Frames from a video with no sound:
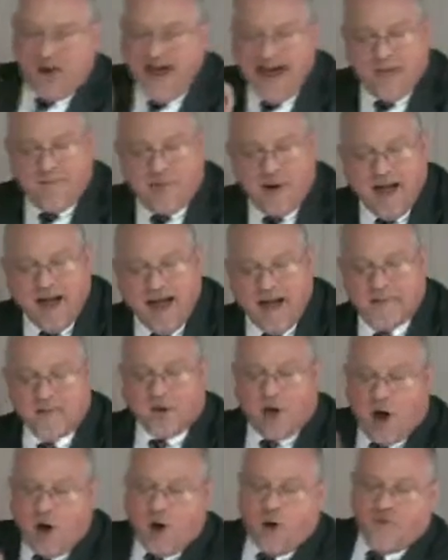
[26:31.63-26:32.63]
Abraham
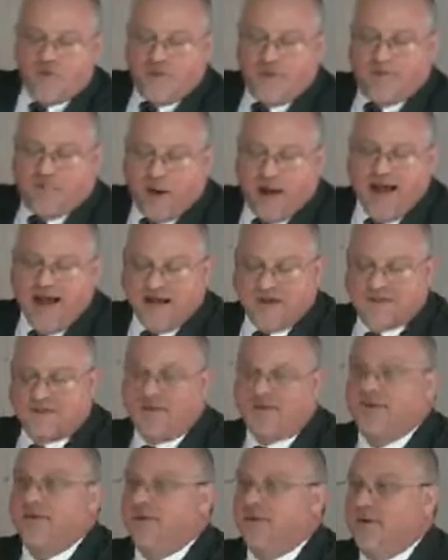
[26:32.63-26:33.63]
called the
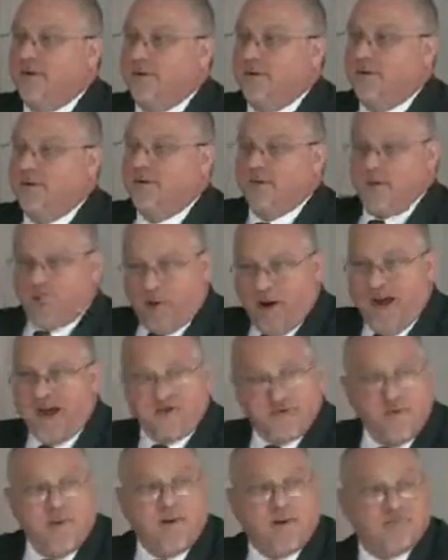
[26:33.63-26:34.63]
place. The
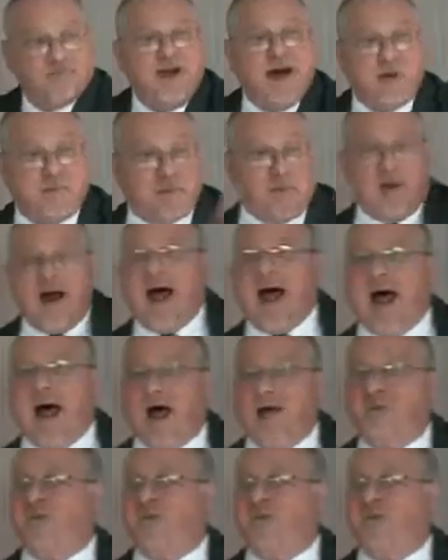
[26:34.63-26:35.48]
place, remember, it's Mount Moriah.